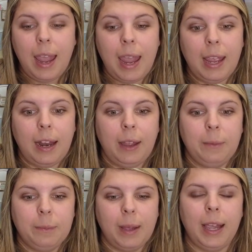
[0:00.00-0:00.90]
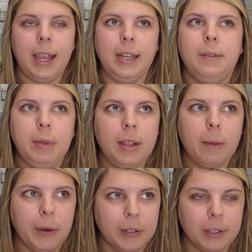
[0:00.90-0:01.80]
and I hate to be
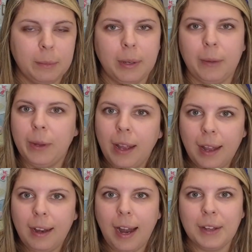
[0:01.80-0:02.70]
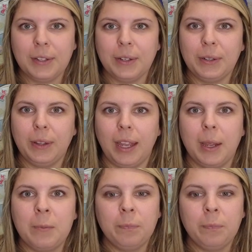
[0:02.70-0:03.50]
that person, but I went ahead and asked her like